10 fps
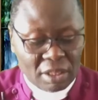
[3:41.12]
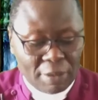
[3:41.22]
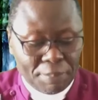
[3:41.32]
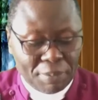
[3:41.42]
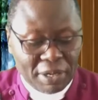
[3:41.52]

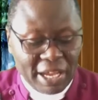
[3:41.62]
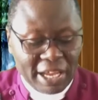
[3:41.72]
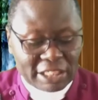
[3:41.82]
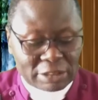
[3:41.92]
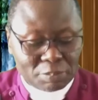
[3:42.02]
The prayer
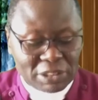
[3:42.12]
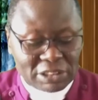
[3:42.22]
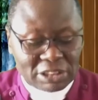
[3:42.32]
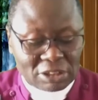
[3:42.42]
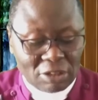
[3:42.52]

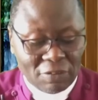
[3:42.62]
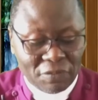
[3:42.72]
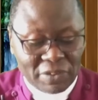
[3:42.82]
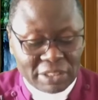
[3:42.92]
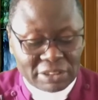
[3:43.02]
expresses
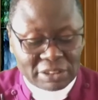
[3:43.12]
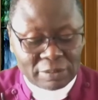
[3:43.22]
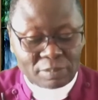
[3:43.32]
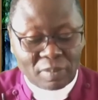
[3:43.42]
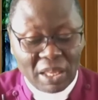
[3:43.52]
confidence
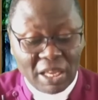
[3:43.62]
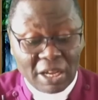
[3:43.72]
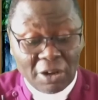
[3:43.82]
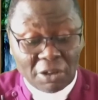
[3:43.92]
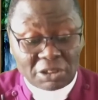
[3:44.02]

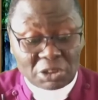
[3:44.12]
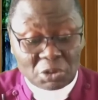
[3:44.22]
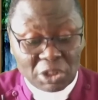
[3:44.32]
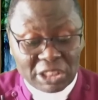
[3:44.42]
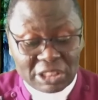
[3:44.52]
in God's
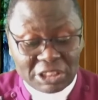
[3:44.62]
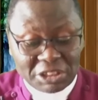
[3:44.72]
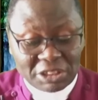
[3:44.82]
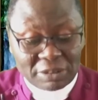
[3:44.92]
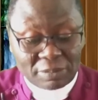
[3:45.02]

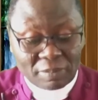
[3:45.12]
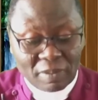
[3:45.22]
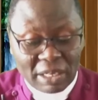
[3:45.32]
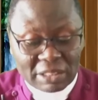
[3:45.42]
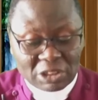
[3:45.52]
greatness
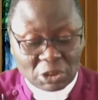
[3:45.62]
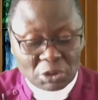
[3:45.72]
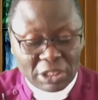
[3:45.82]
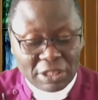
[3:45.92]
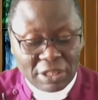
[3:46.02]
and
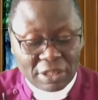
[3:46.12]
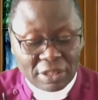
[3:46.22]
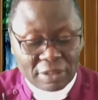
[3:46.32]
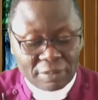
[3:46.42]
strength